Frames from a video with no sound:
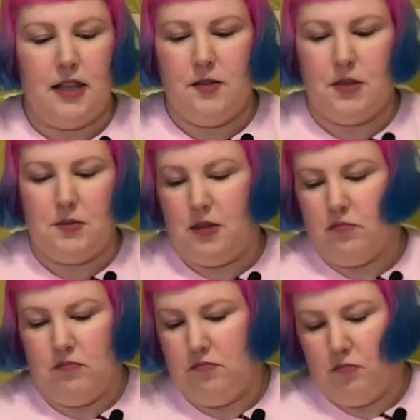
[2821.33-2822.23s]
that was a
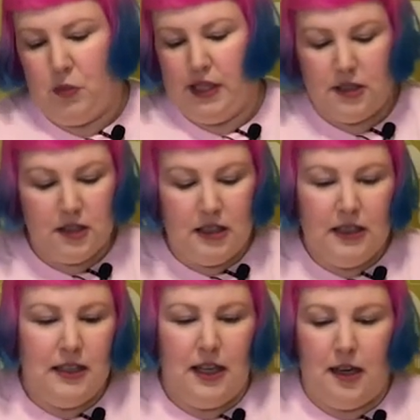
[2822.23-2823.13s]
bit weird.
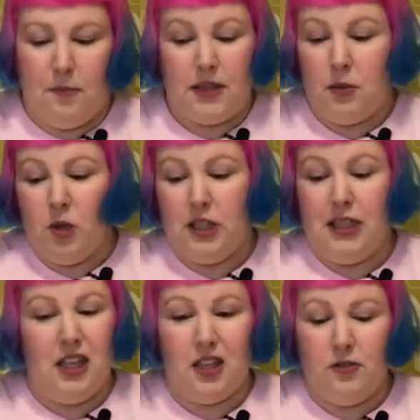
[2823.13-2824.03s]
Um, but there weren't
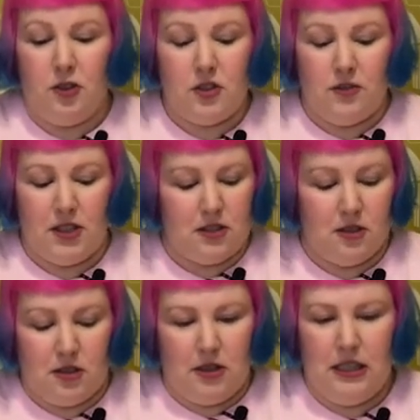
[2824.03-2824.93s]
any other false fits,
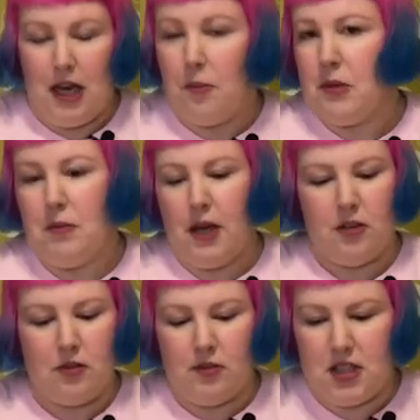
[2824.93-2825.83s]
so happy
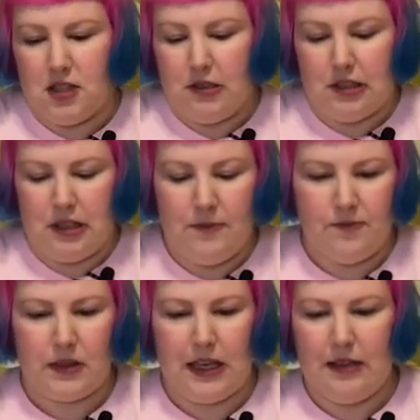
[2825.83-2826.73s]
about the rest of it.
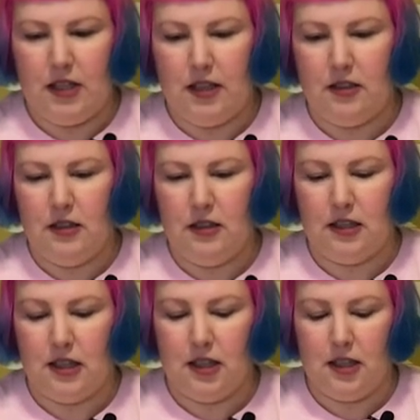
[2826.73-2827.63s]
And then
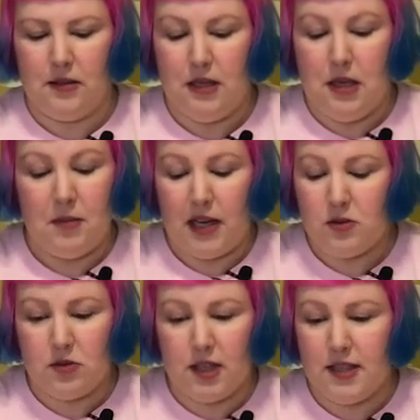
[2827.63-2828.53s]
uh,
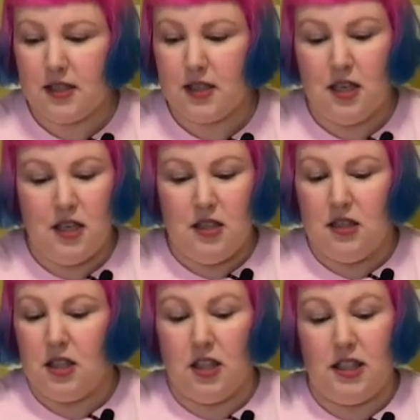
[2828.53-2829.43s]
puzzle dust,
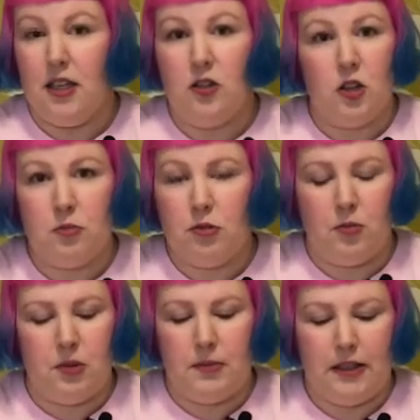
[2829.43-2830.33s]
uh, yeah, not a
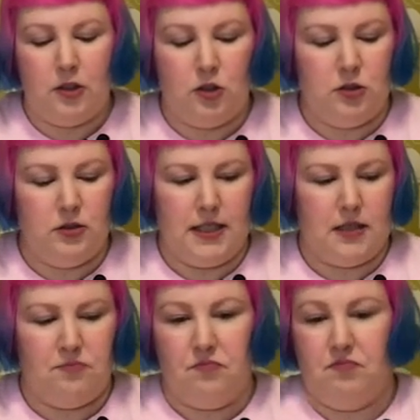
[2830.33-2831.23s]
problem at all.
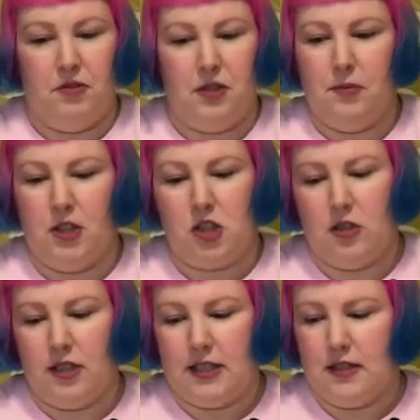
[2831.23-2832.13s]
It's pretty much
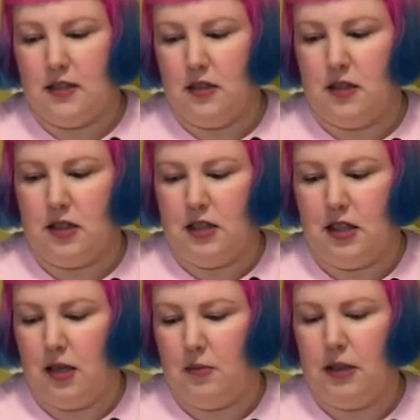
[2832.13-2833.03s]
non-existent.
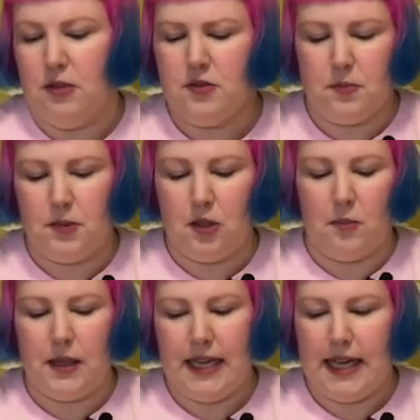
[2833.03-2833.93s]
Um, it was a bit on
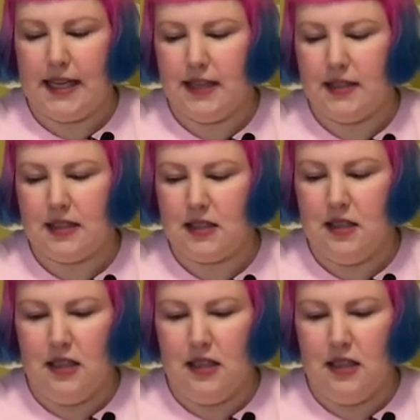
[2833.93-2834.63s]
my hands